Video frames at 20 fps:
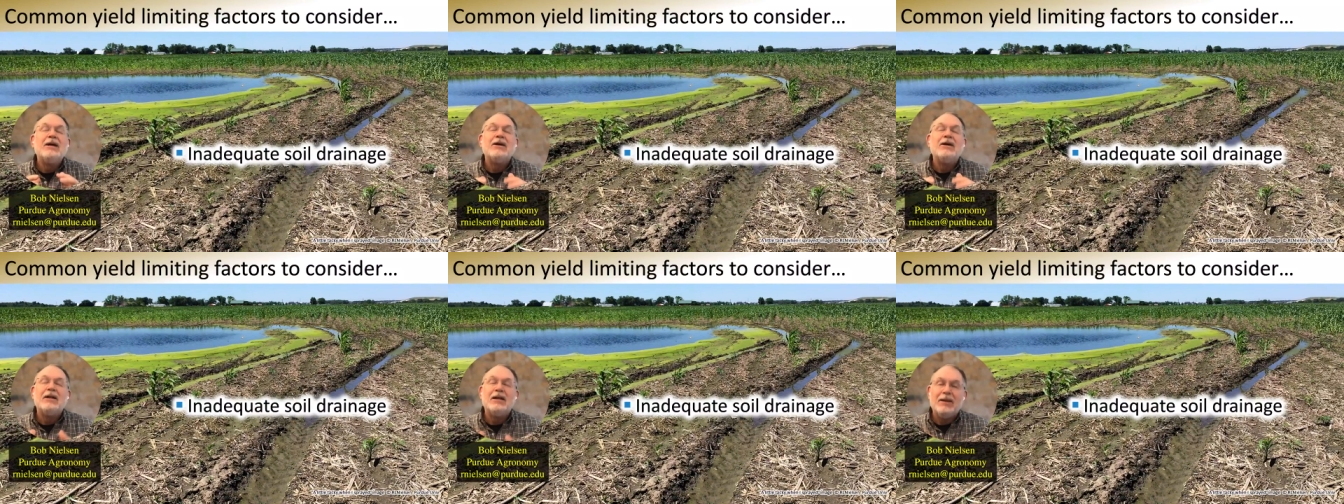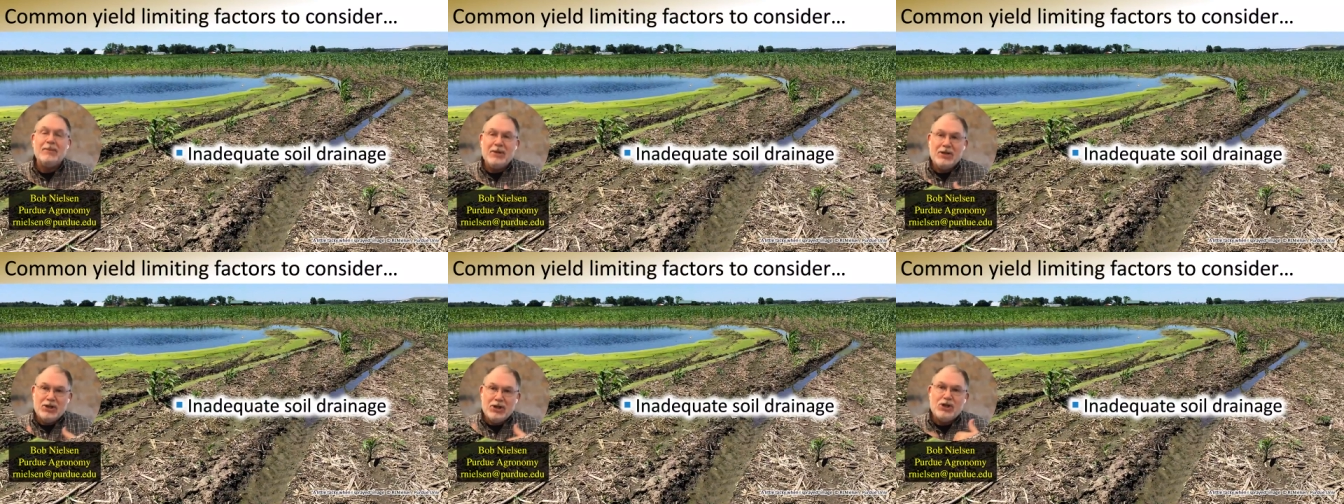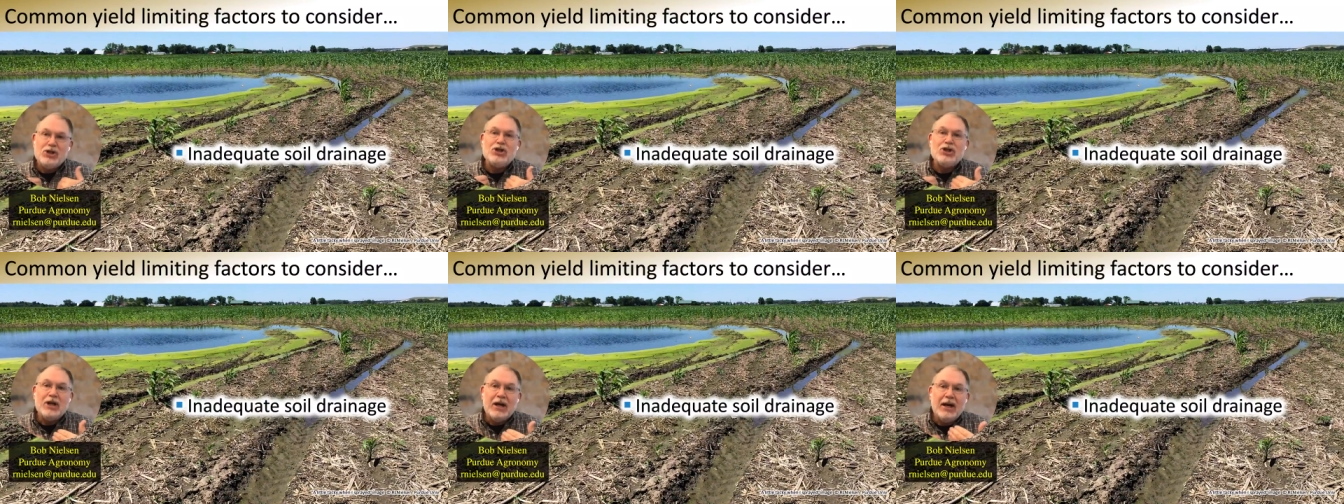Let me
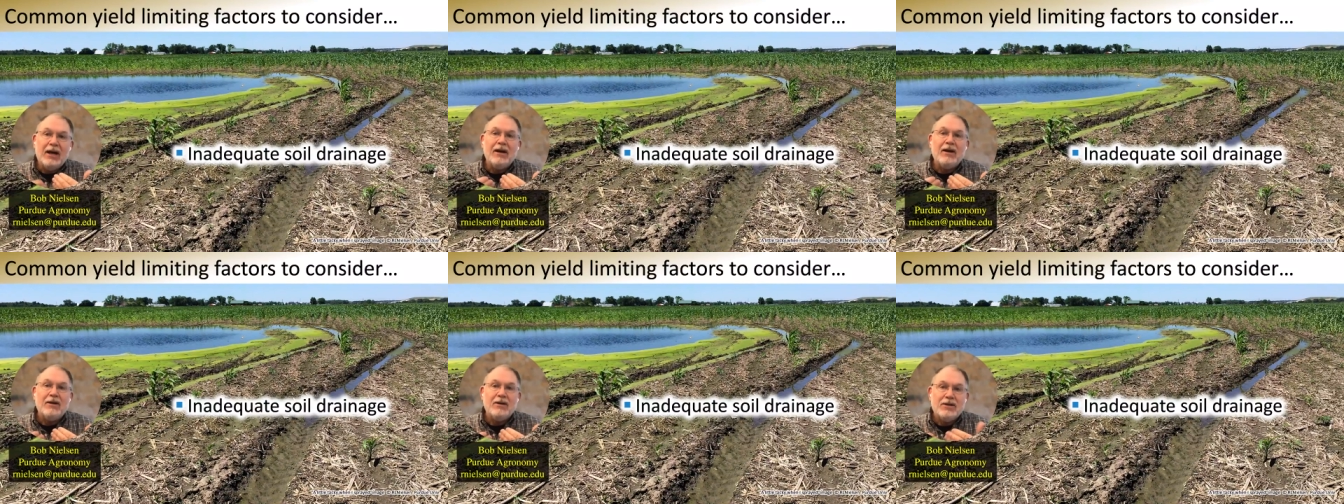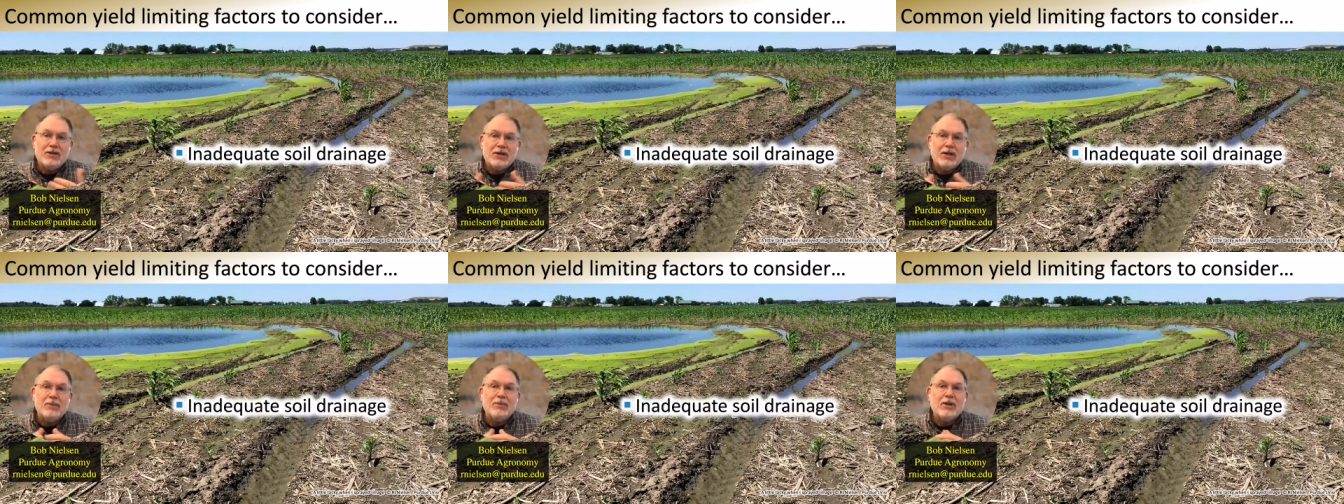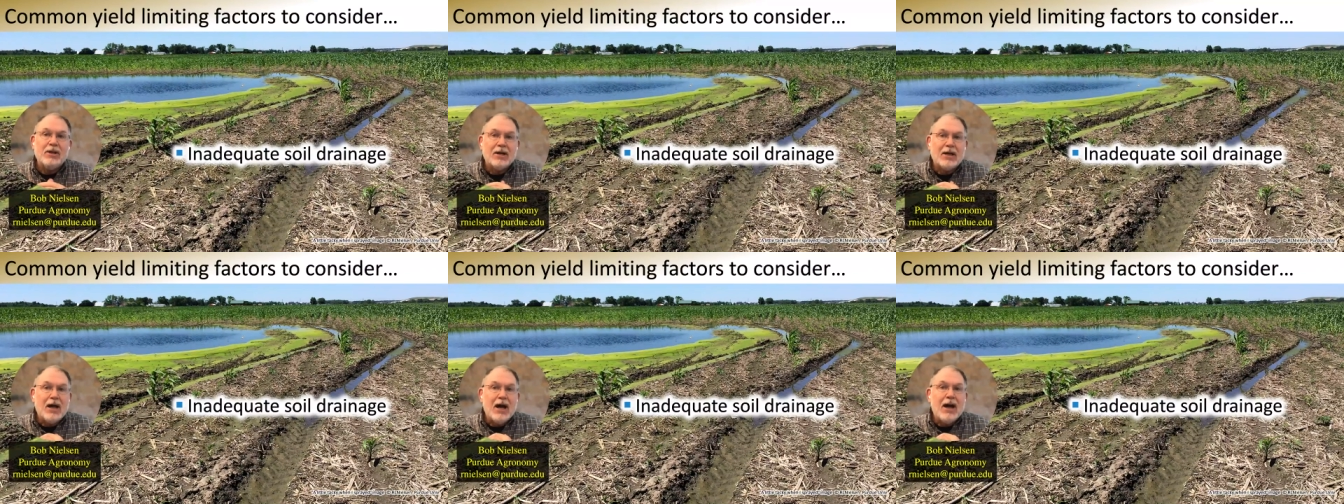just share some of
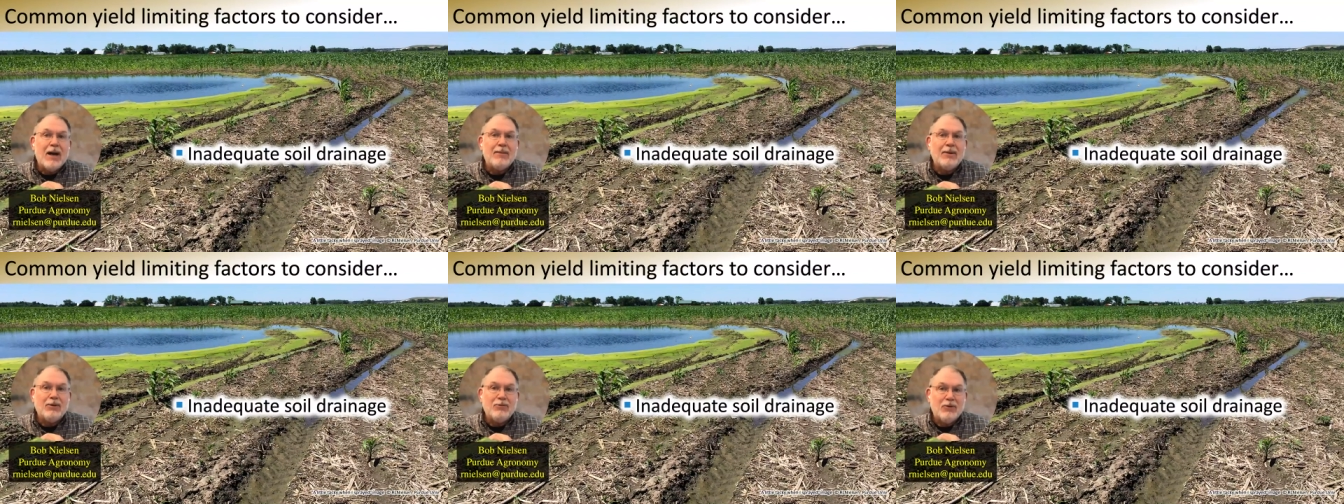the common